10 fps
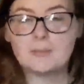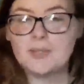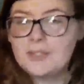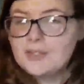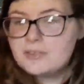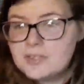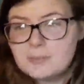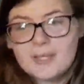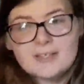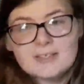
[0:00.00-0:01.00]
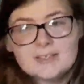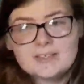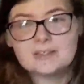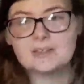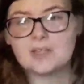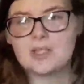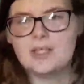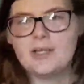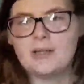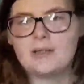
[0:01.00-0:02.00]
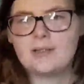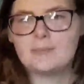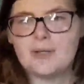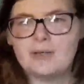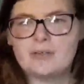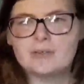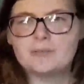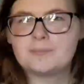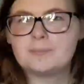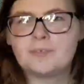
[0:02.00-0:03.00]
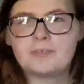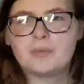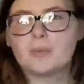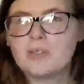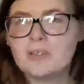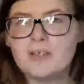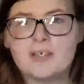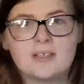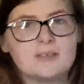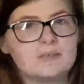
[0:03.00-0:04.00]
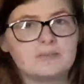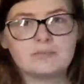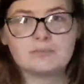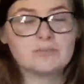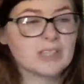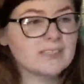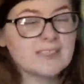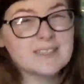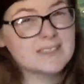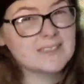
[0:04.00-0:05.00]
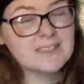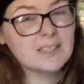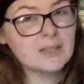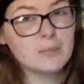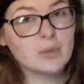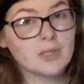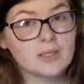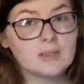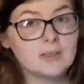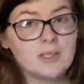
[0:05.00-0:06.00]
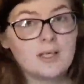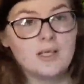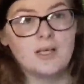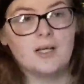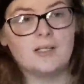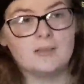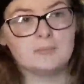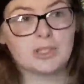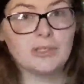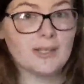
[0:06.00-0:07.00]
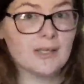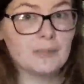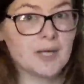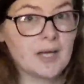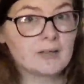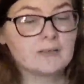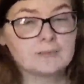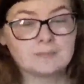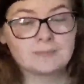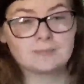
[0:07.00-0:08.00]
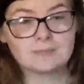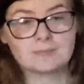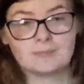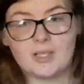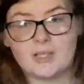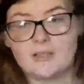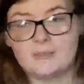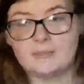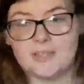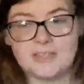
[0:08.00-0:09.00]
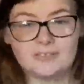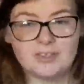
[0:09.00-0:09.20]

Pay your respects and think about a Florida that doesn't exist anymore, good and bad. It's a